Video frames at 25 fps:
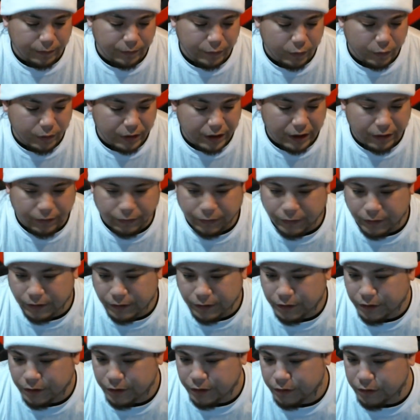Without
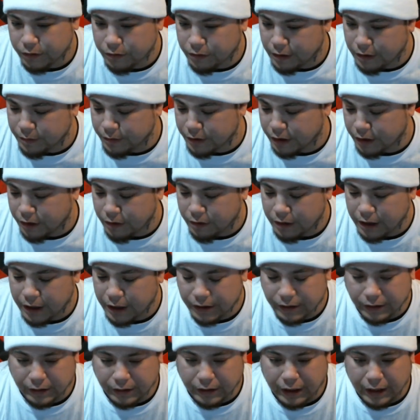further ado, I'm going to go
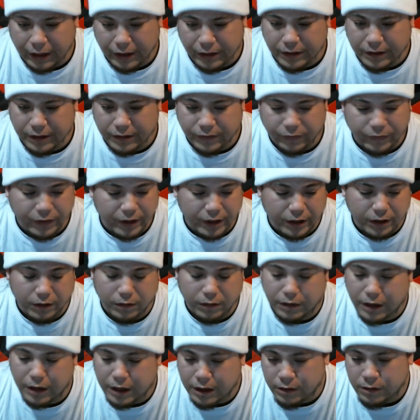ahead and end this video
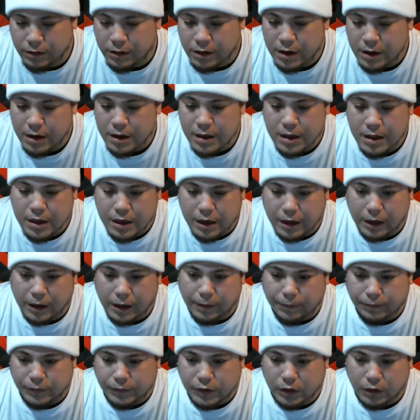now.
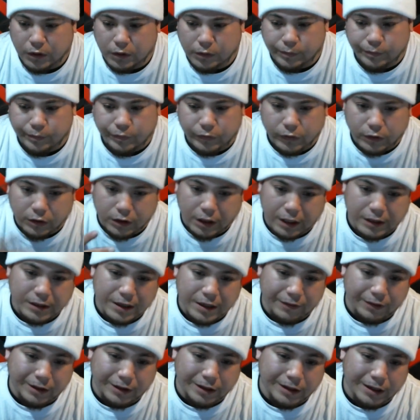So you guys
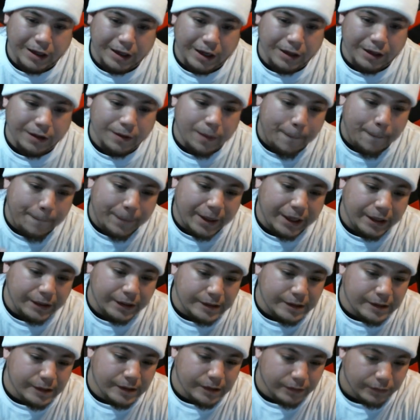have a good day.
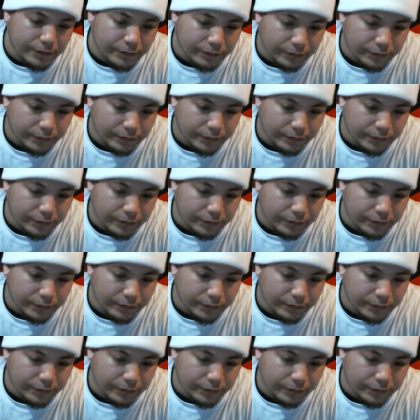Peace.